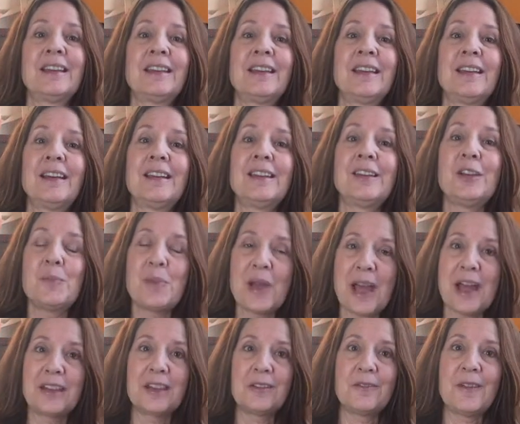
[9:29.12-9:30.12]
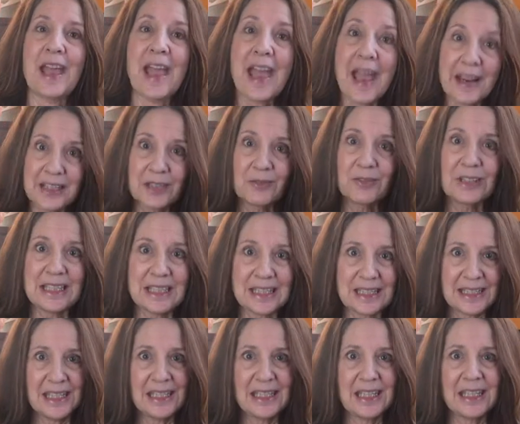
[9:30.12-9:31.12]
a new path of actively
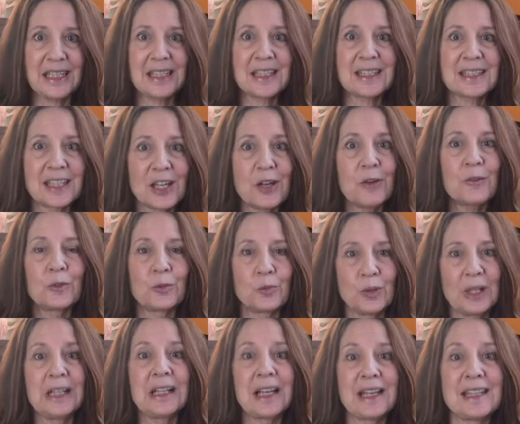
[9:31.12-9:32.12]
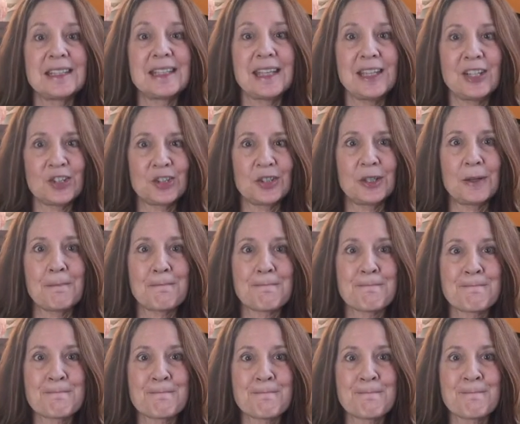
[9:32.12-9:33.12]
seeking self-realization
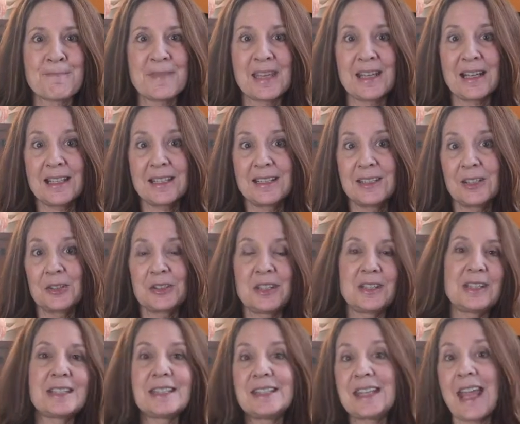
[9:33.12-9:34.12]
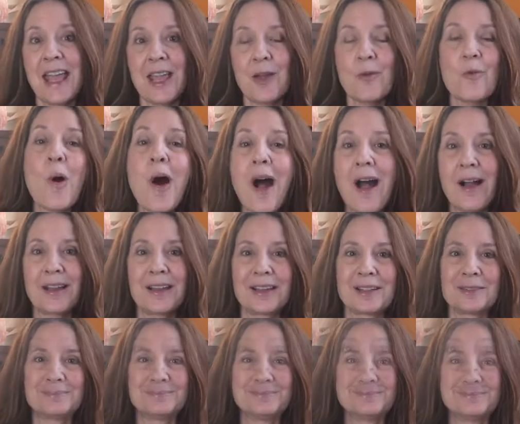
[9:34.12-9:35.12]
that I still to this day walk.
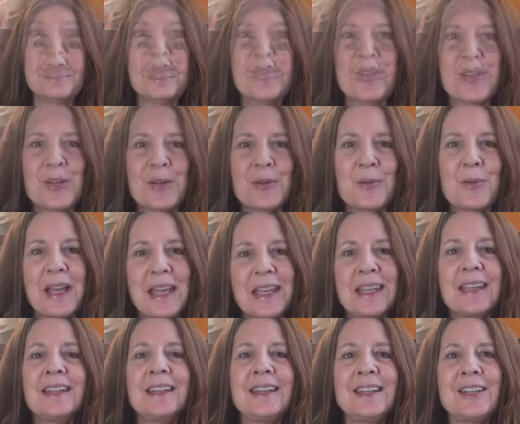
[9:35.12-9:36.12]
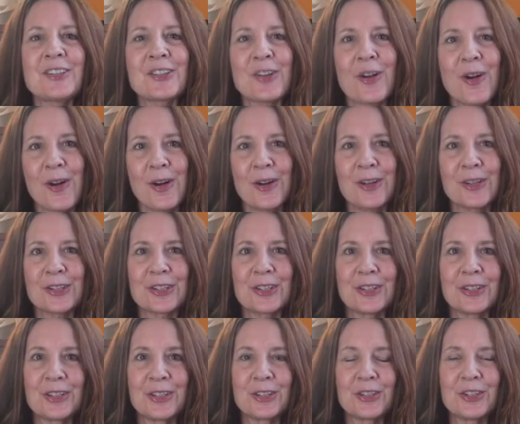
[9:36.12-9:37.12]
Awakenings aren't
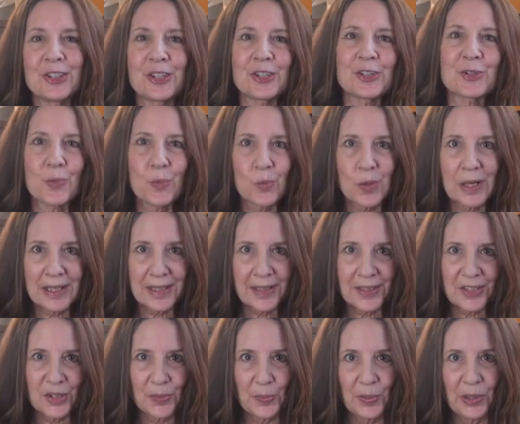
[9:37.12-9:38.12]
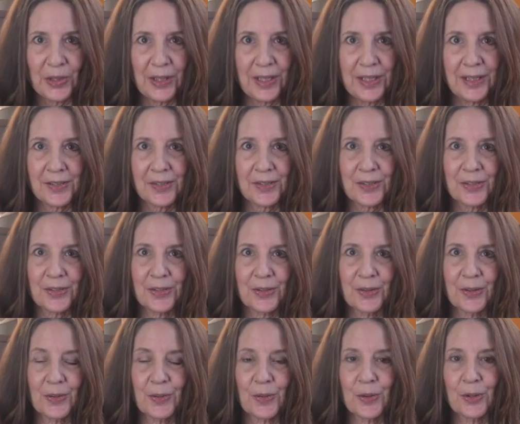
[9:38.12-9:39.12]
just one experience
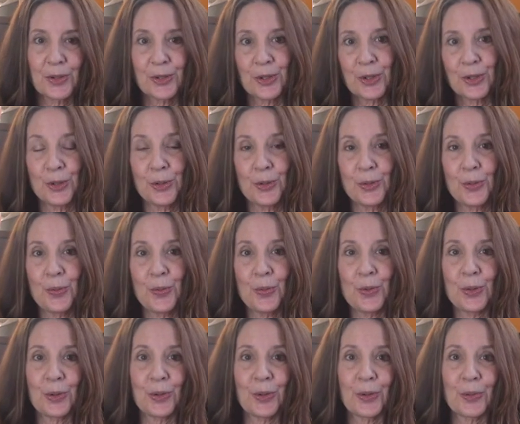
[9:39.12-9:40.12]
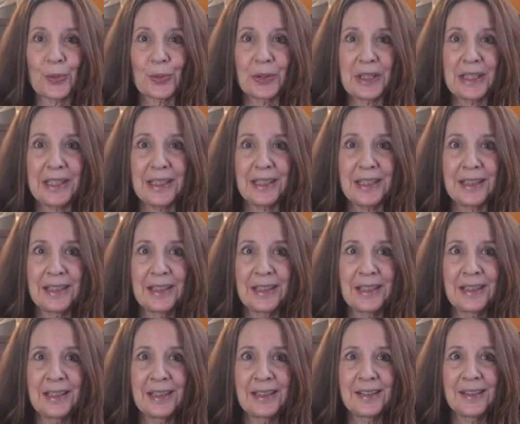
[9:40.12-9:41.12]
or 2 or 3.
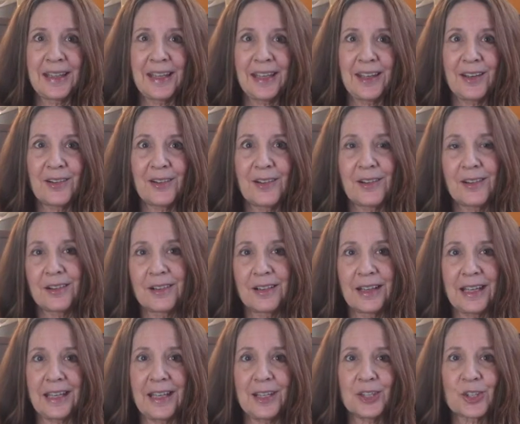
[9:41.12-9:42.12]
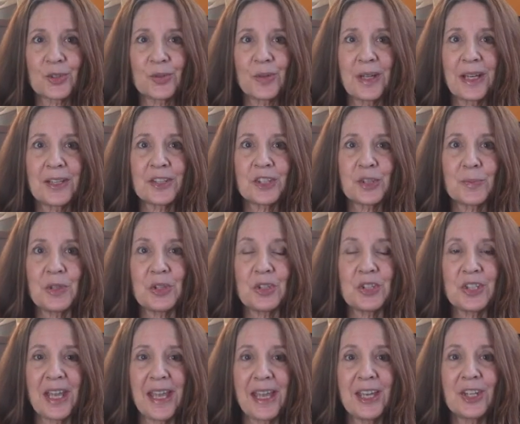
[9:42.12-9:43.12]
They are a
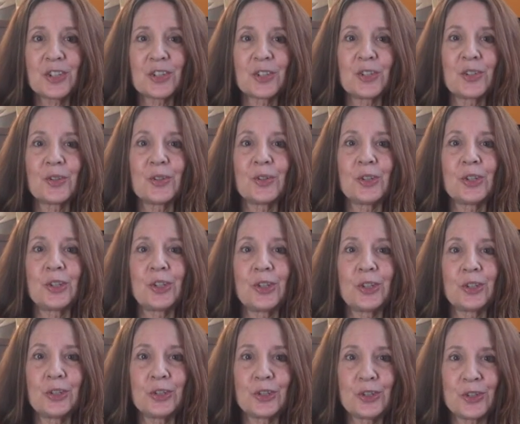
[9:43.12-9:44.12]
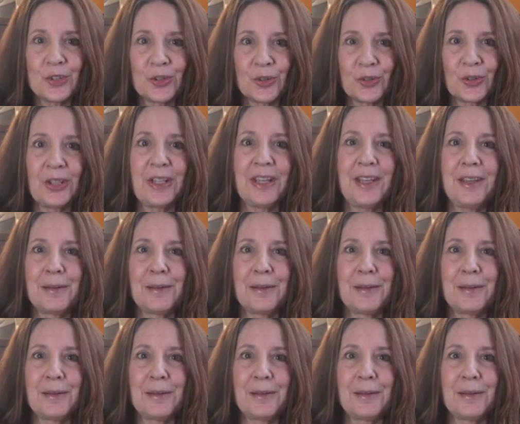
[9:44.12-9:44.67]
transmutational journey